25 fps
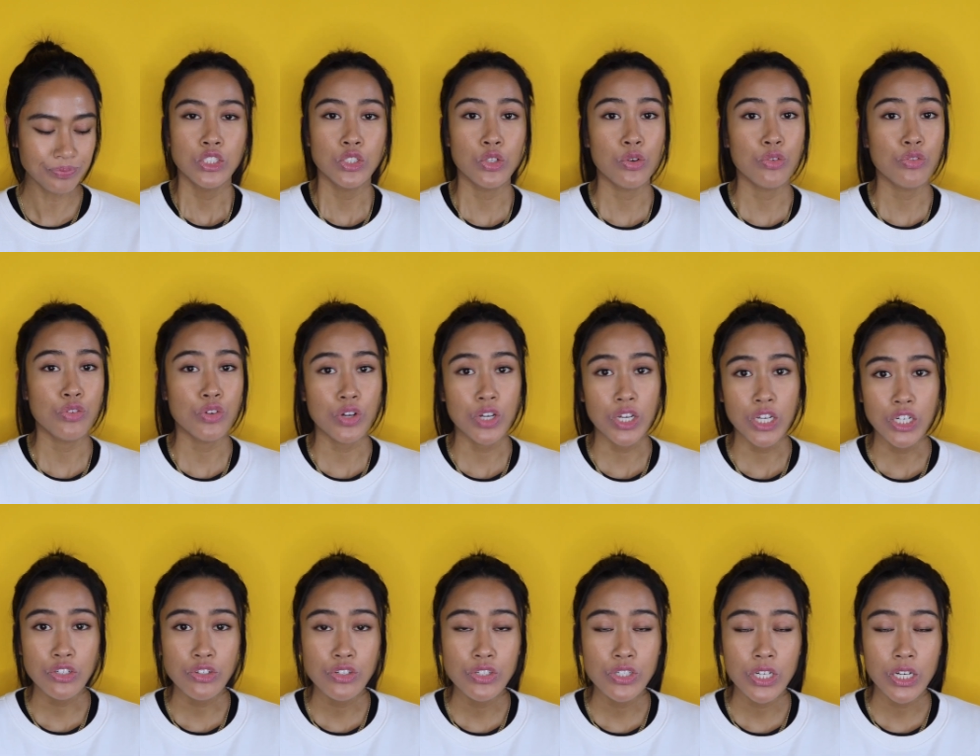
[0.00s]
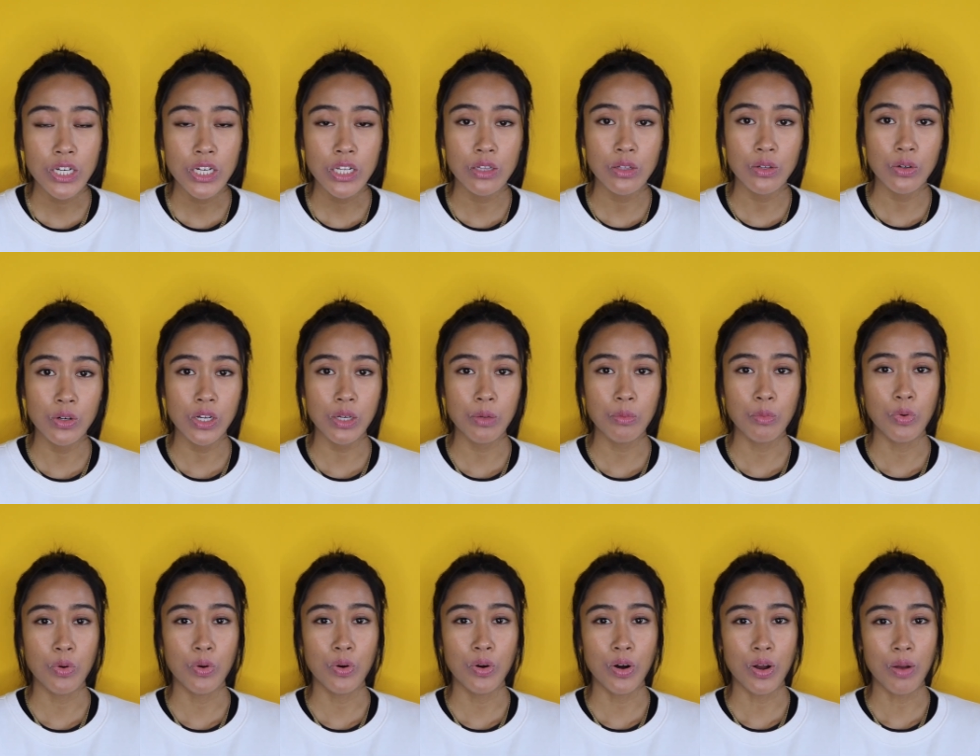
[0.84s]
So if you're interested in learning
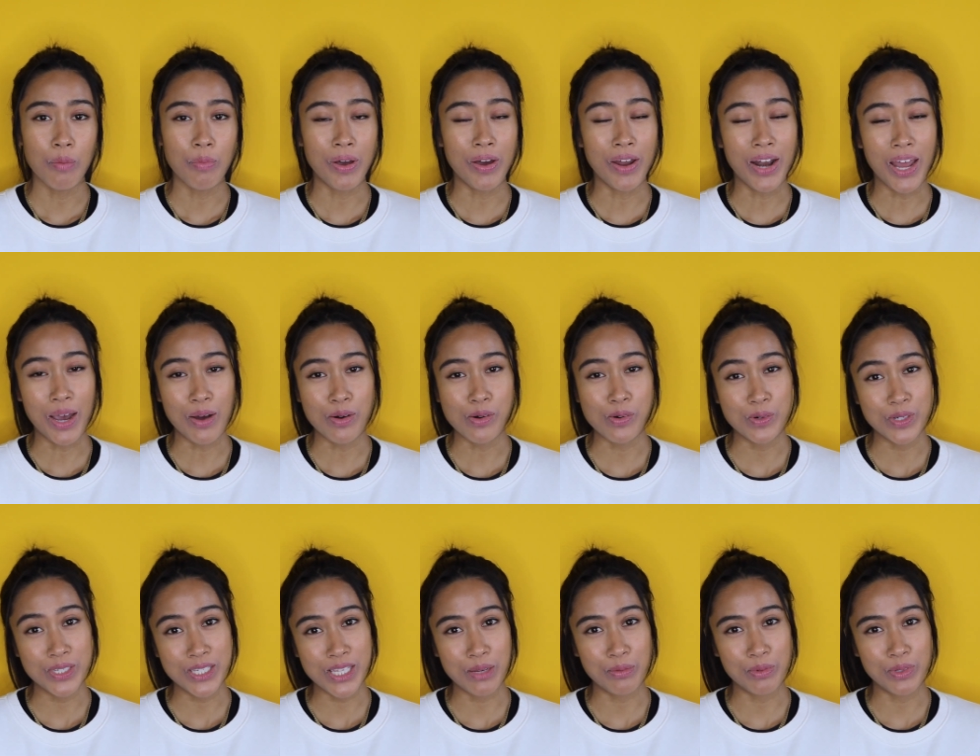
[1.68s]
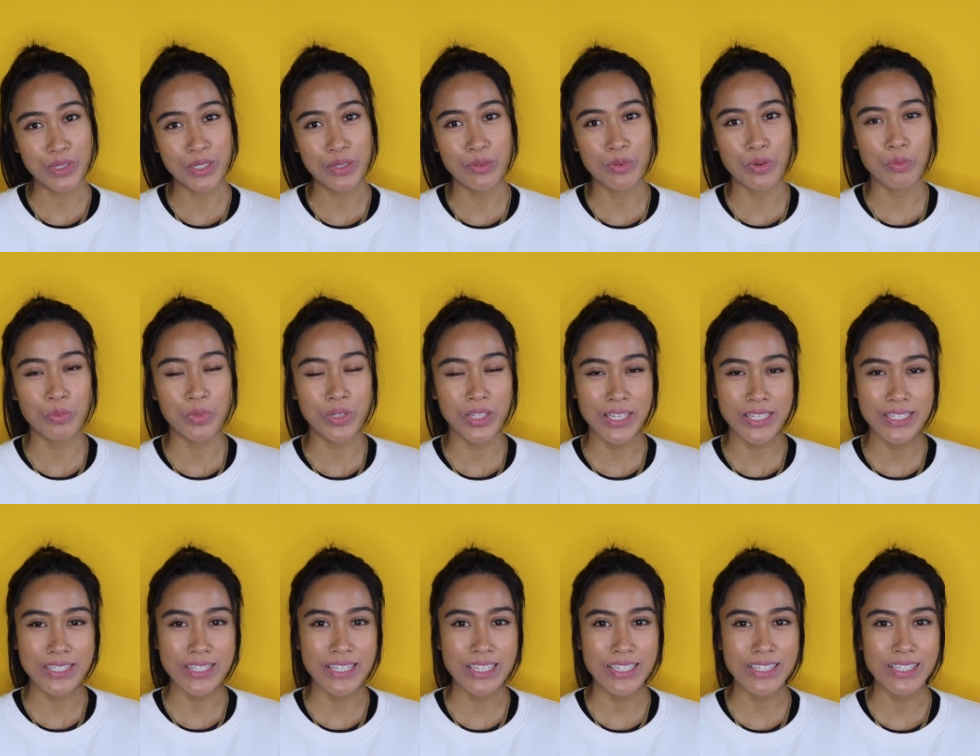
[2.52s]
more about how I was able to
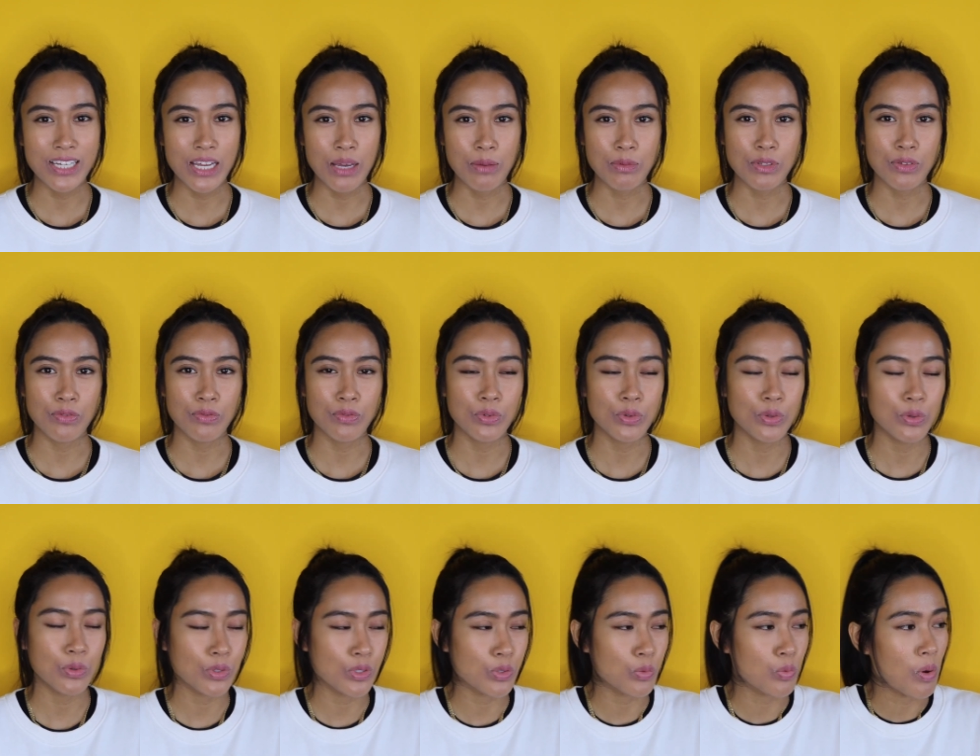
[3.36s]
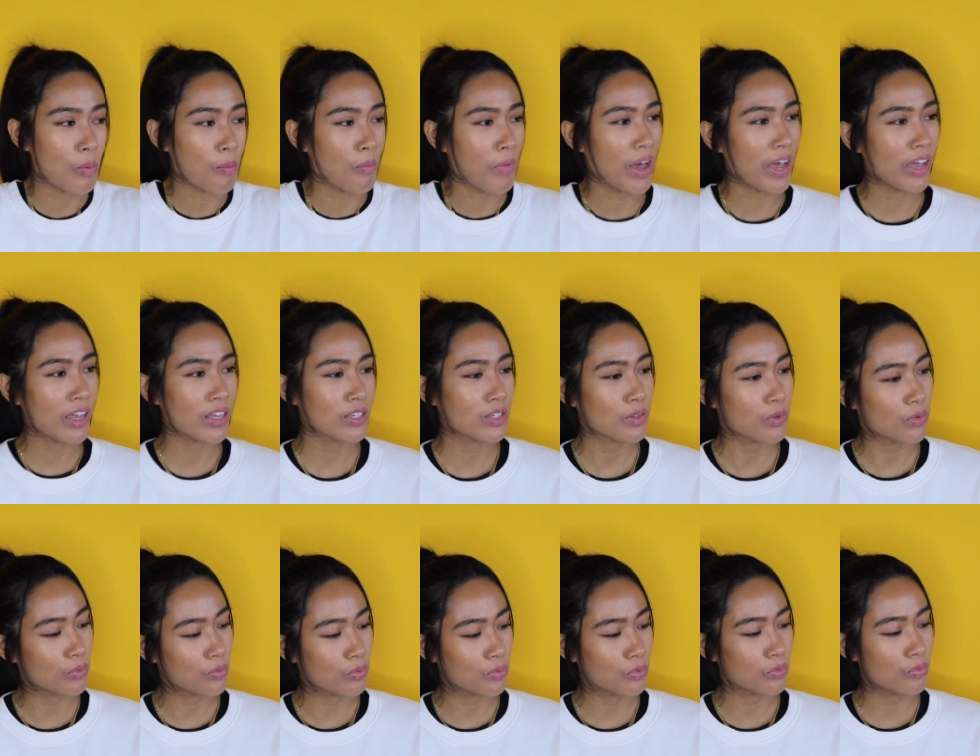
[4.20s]
replace these types of foods, what my
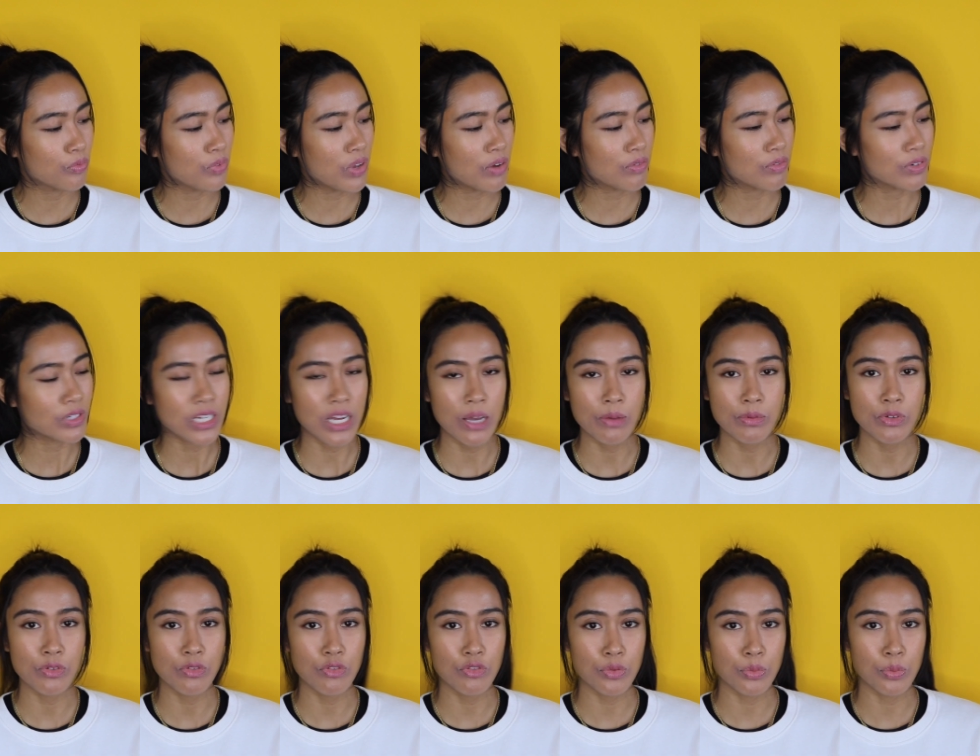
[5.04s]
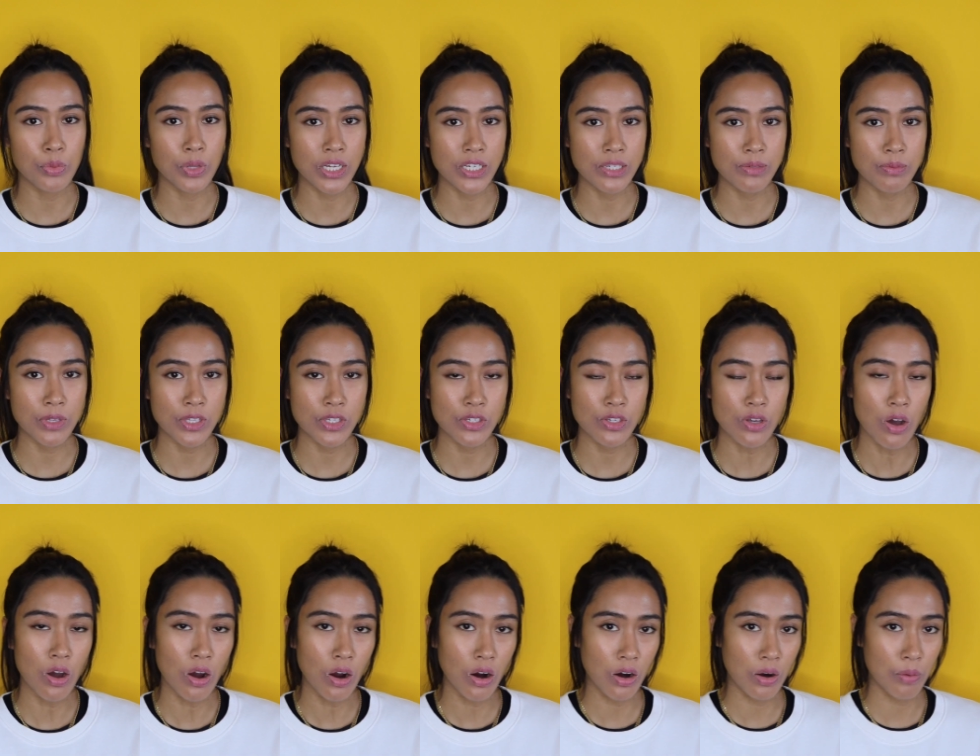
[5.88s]
favorite types of replacements
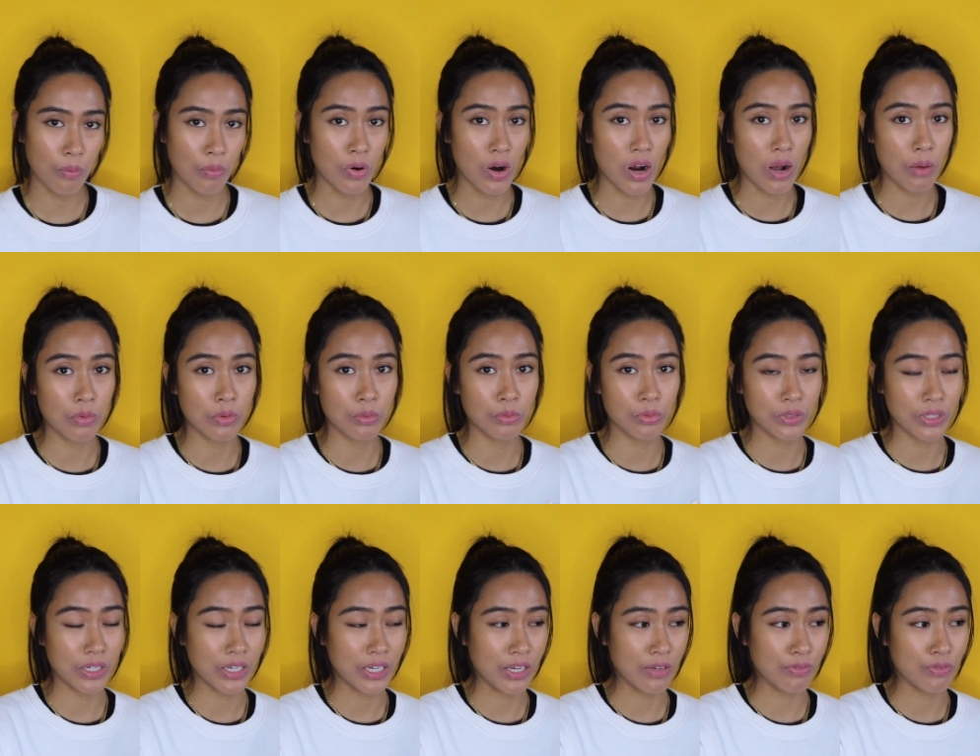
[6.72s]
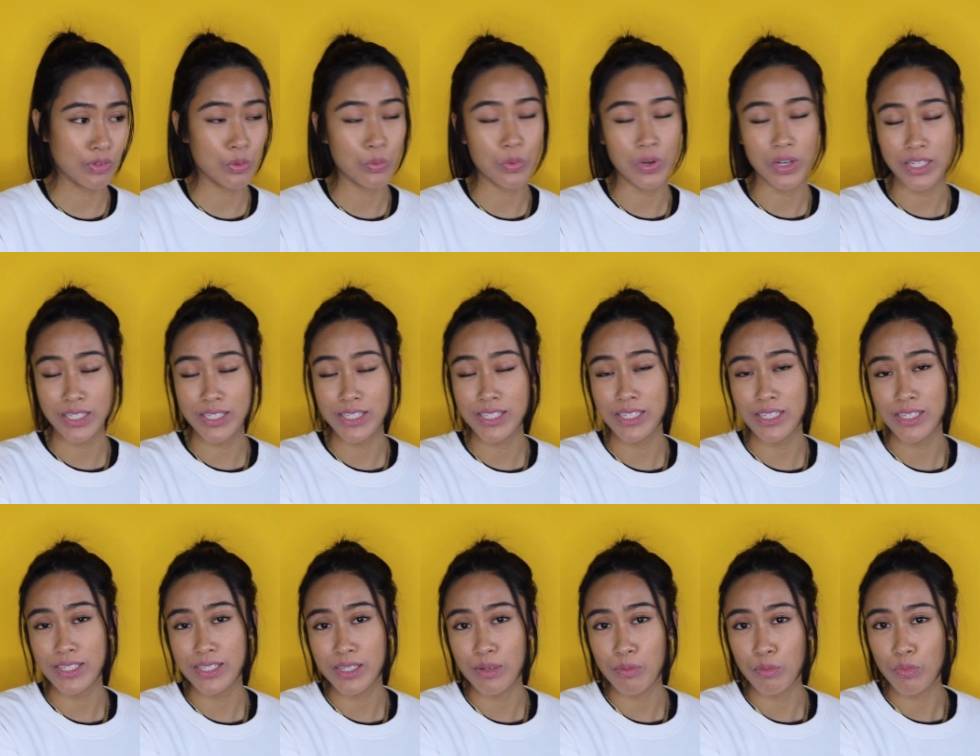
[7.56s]
are probably if you want to
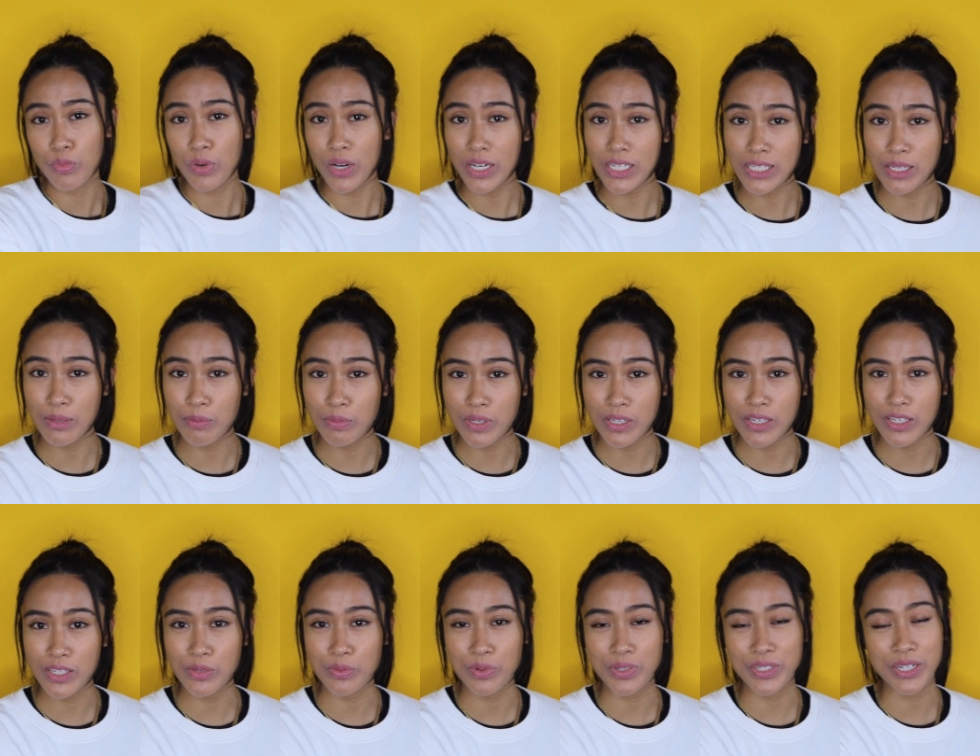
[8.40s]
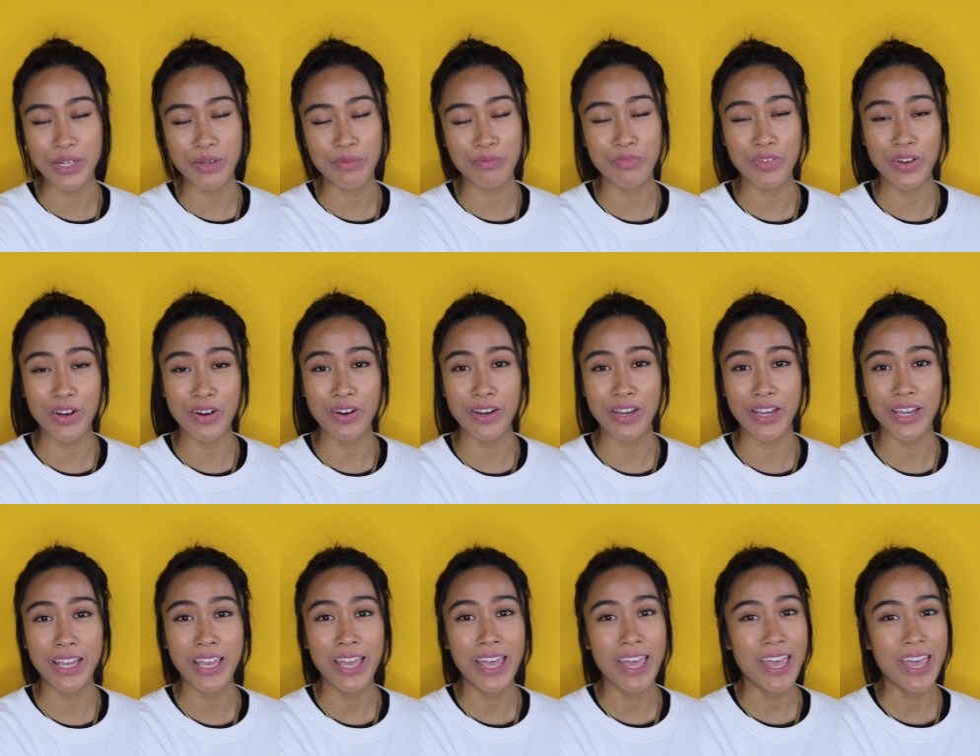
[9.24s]
see some recipes, which I'm very